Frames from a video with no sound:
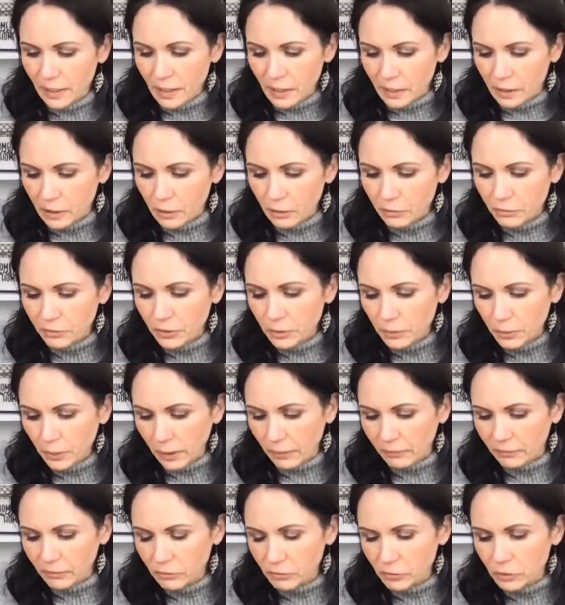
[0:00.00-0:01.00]
You know, if you
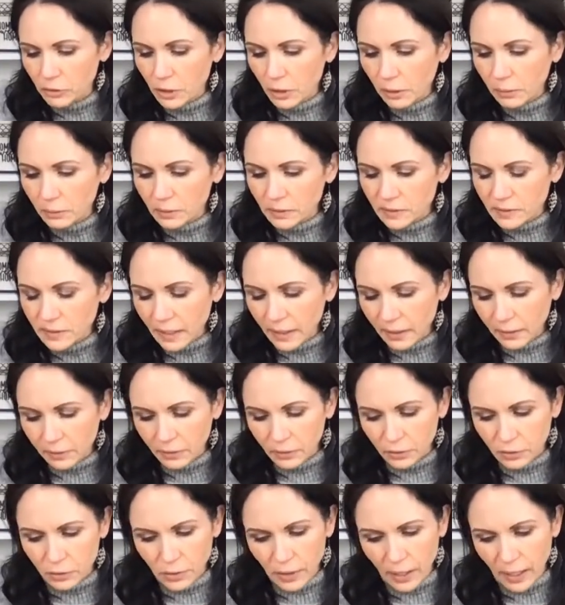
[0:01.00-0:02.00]
have no desire
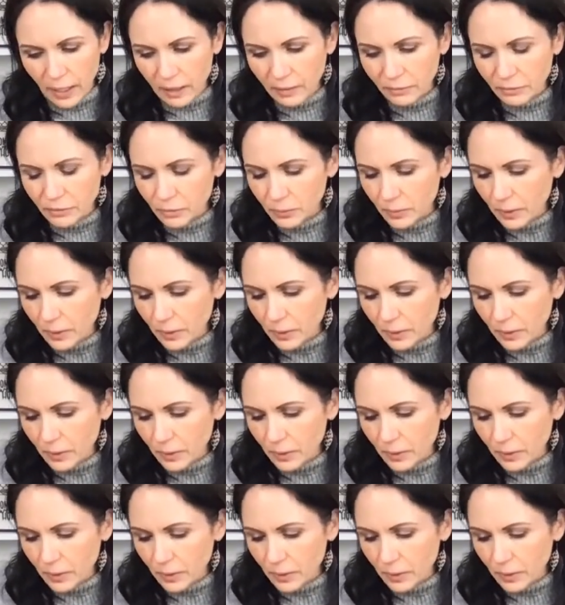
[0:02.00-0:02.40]
to craft,